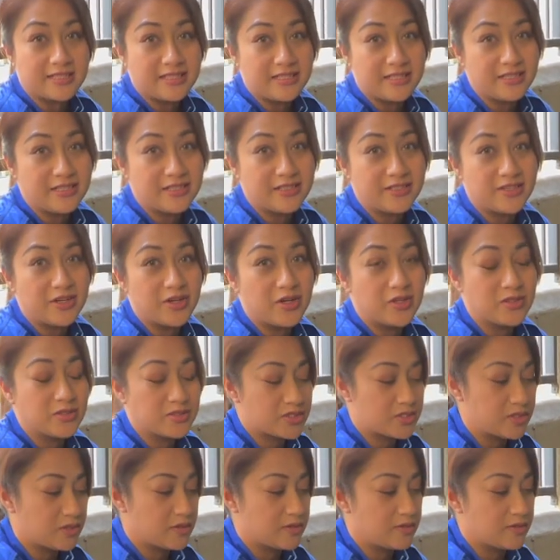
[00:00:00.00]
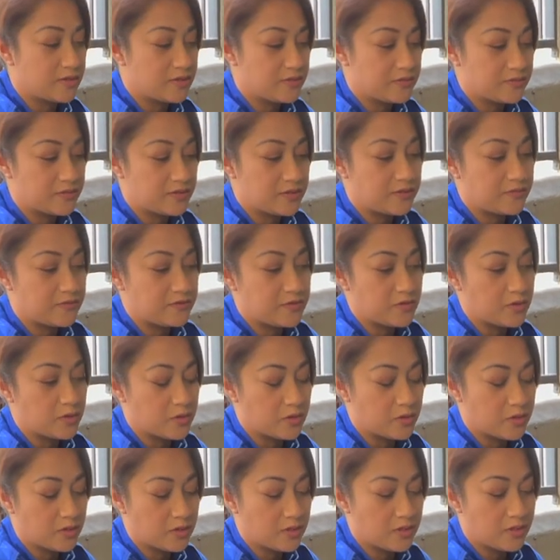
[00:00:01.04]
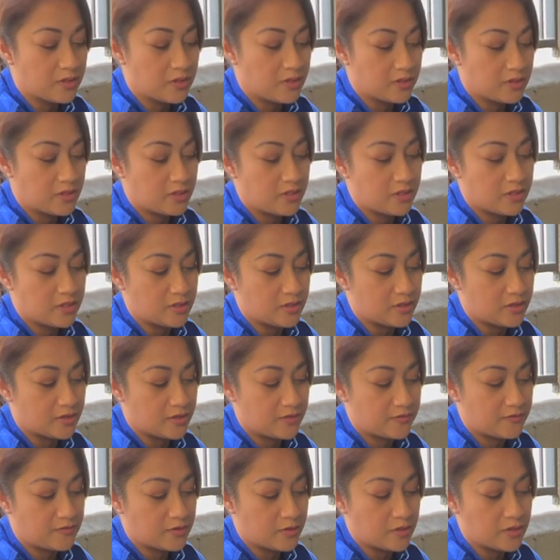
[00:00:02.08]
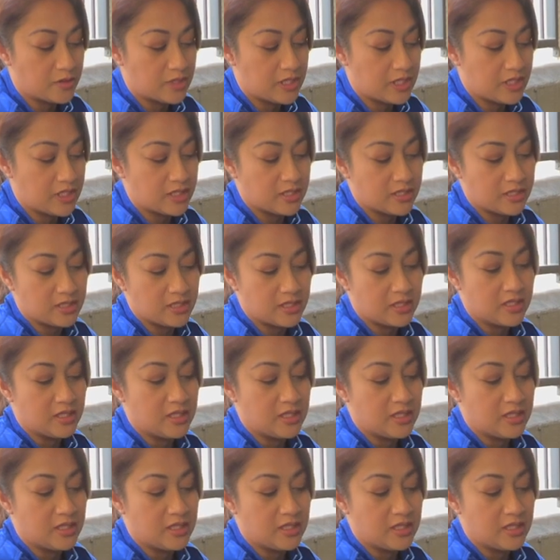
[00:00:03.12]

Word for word: Okay. You know, so if you're, you know, if you're in